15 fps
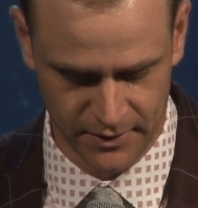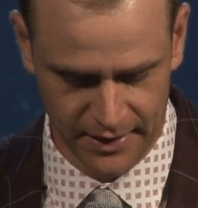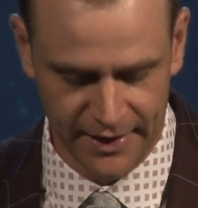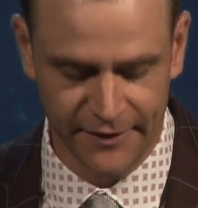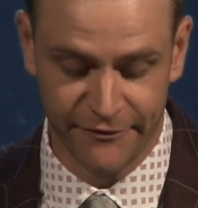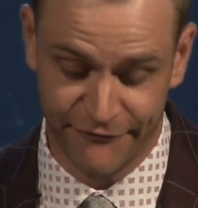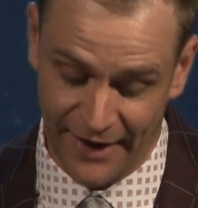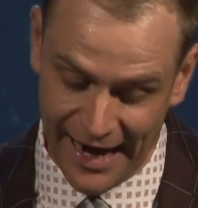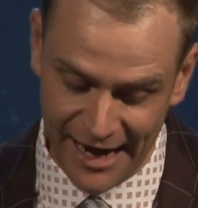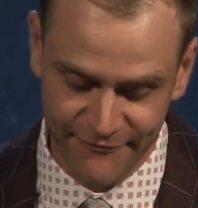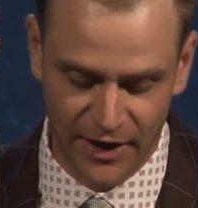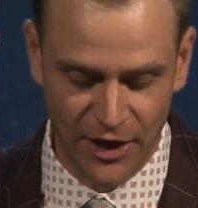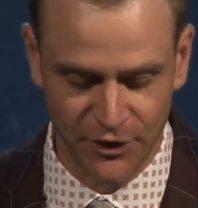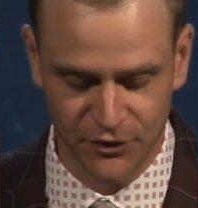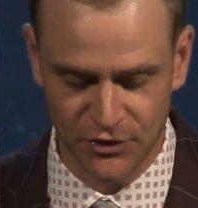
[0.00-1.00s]

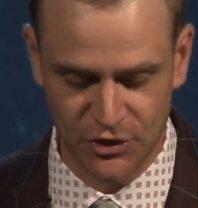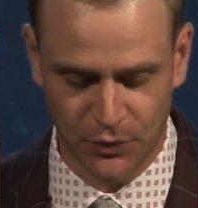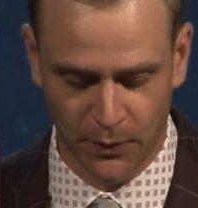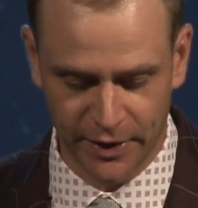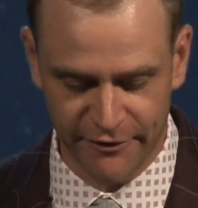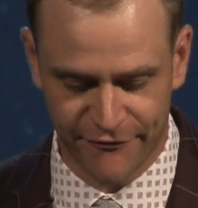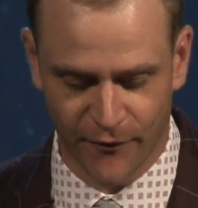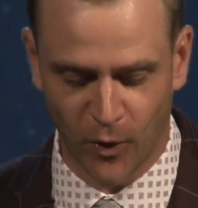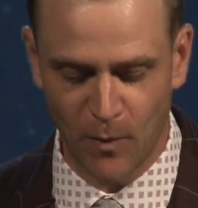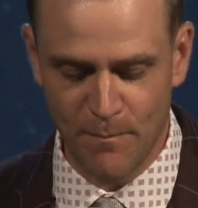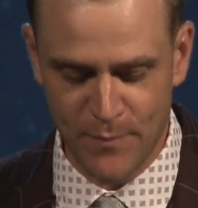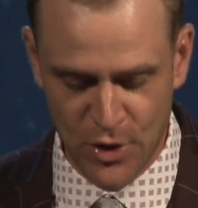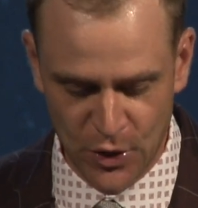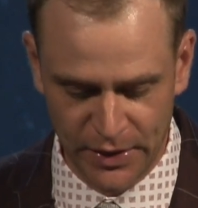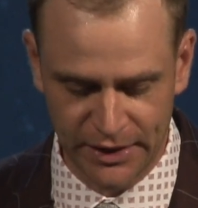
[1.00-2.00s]
524
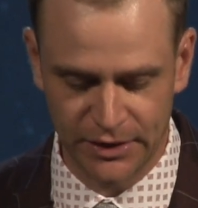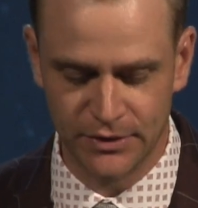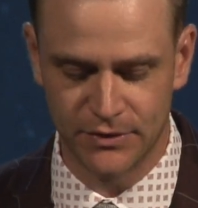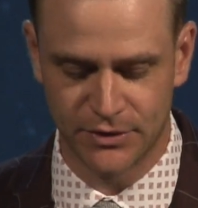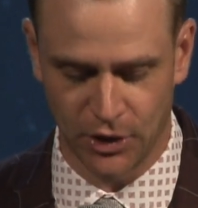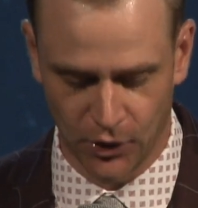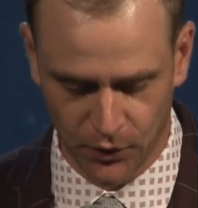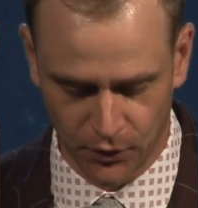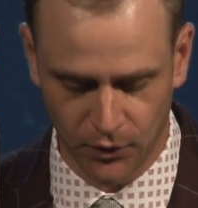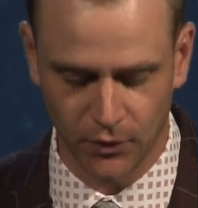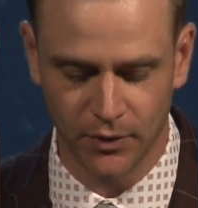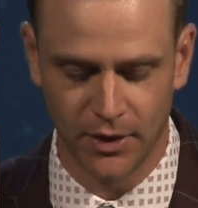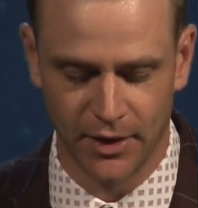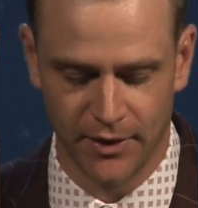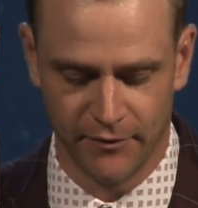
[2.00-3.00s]
million total
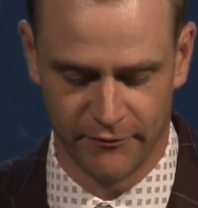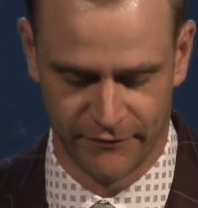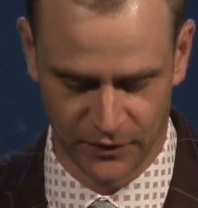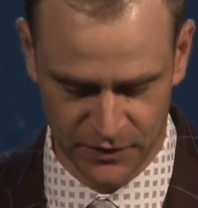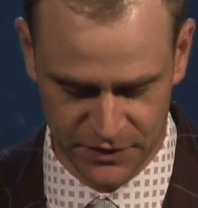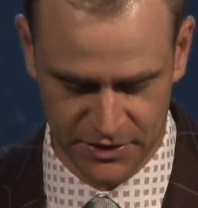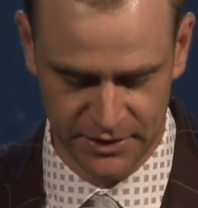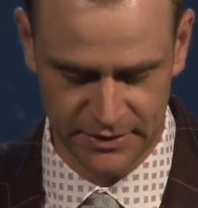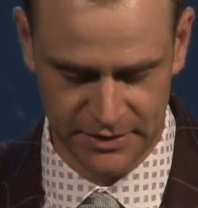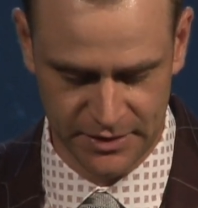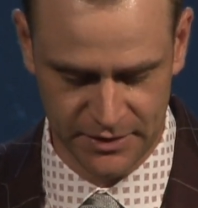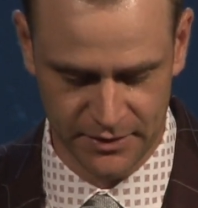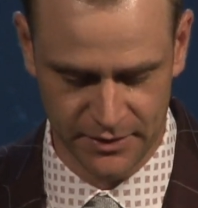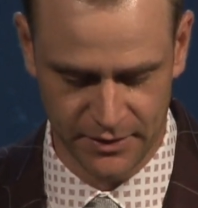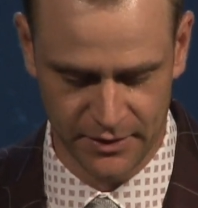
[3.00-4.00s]
verses
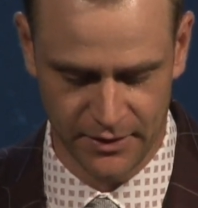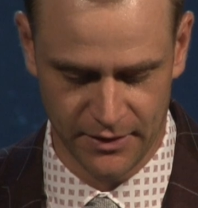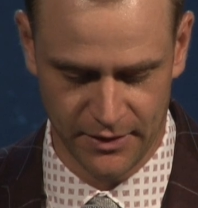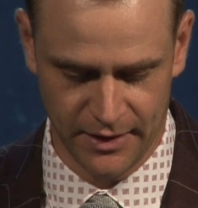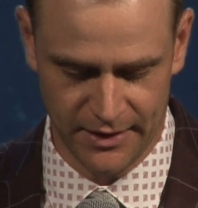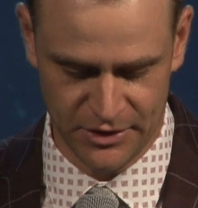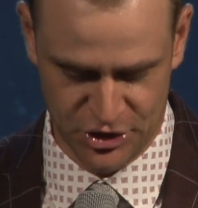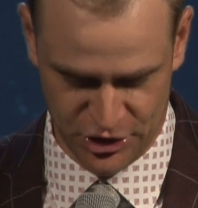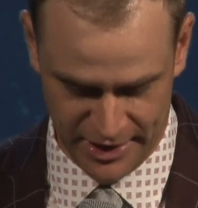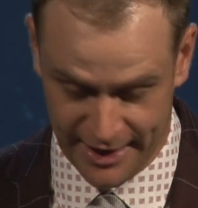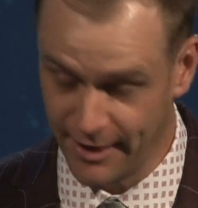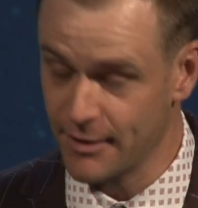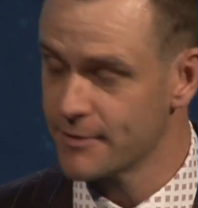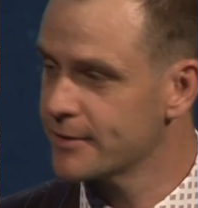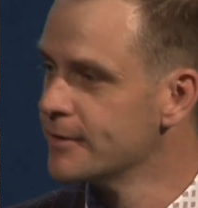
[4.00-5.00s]

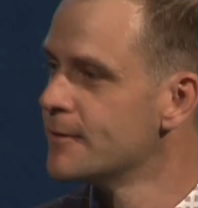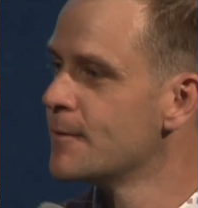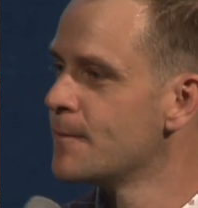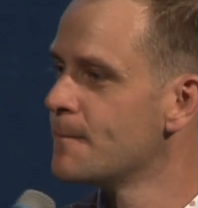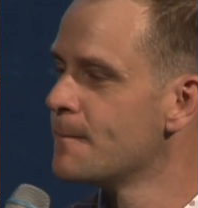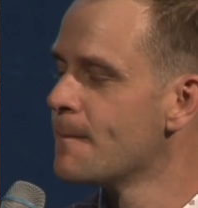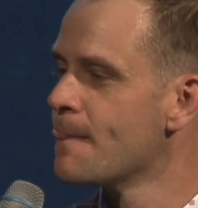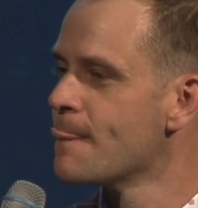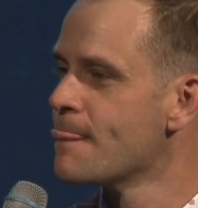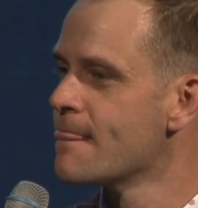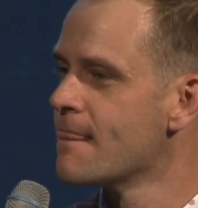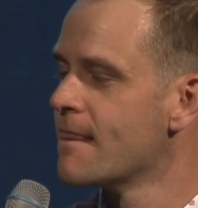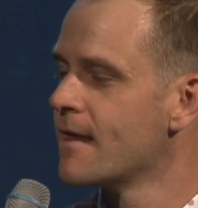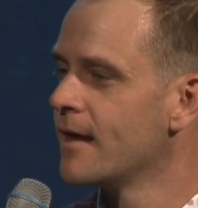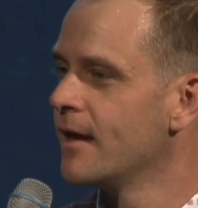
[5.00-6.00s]
shared
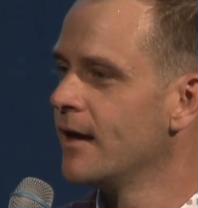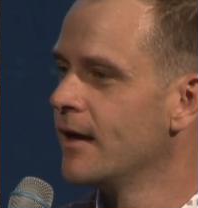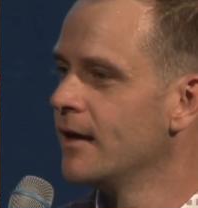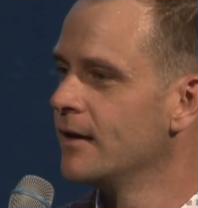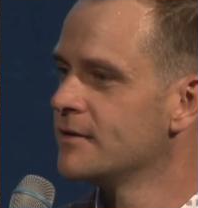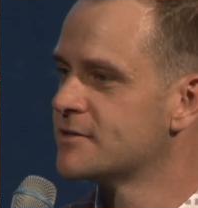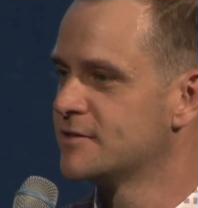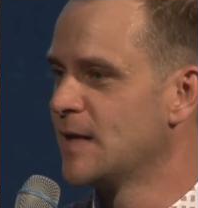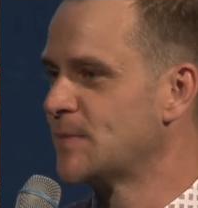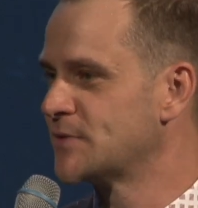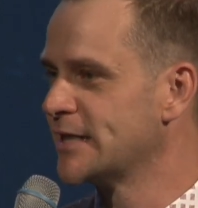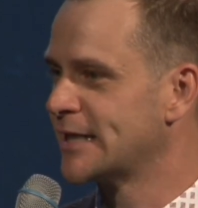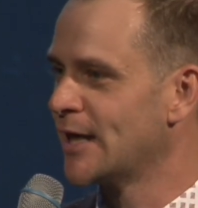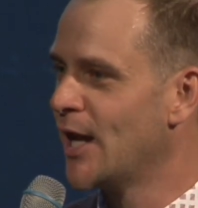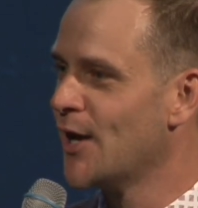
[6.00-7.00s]
seems like
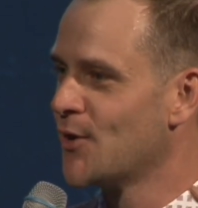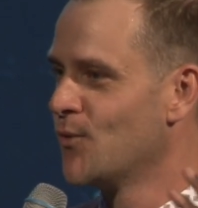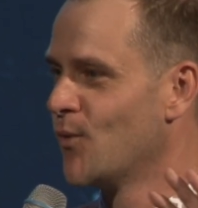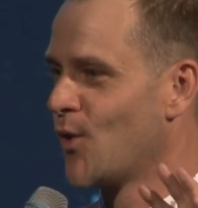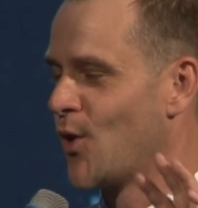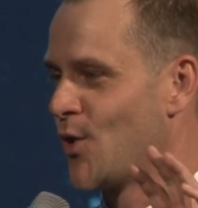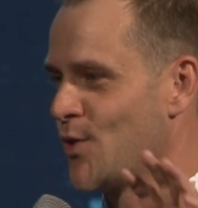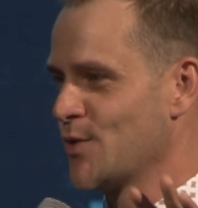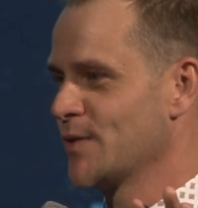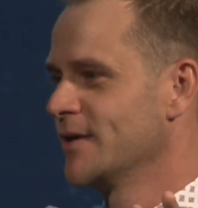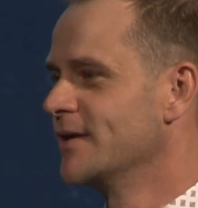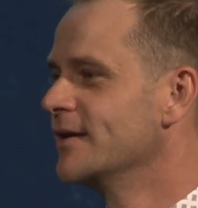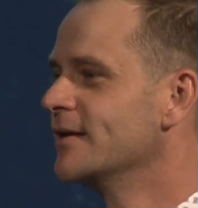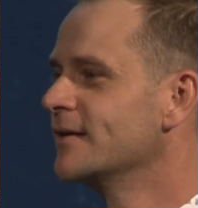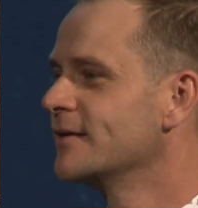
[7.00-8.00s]
a lot of word
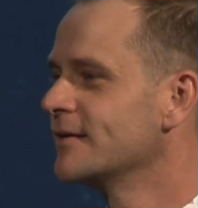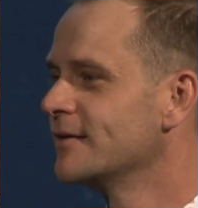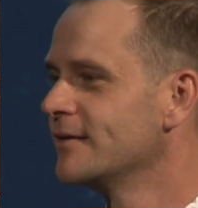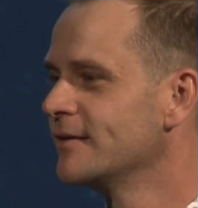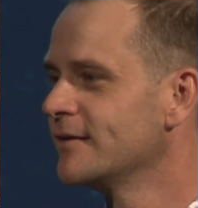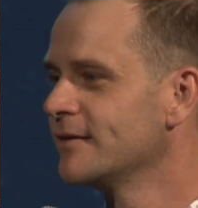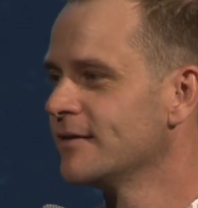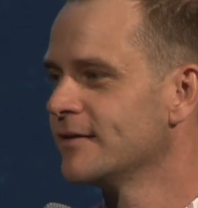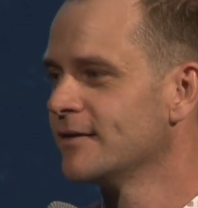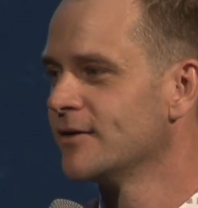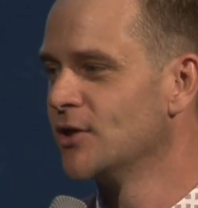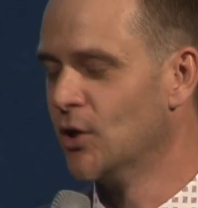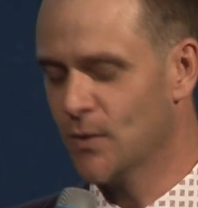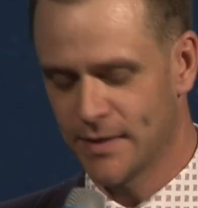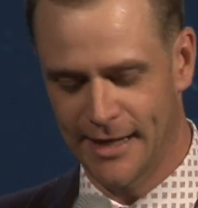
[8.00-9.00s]

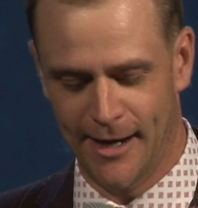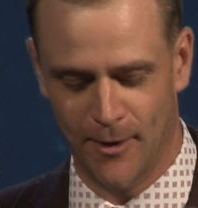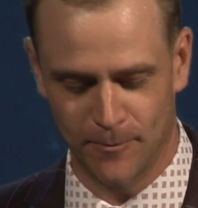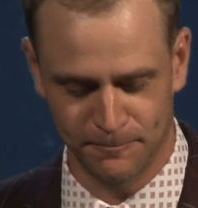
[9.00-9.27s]
going out.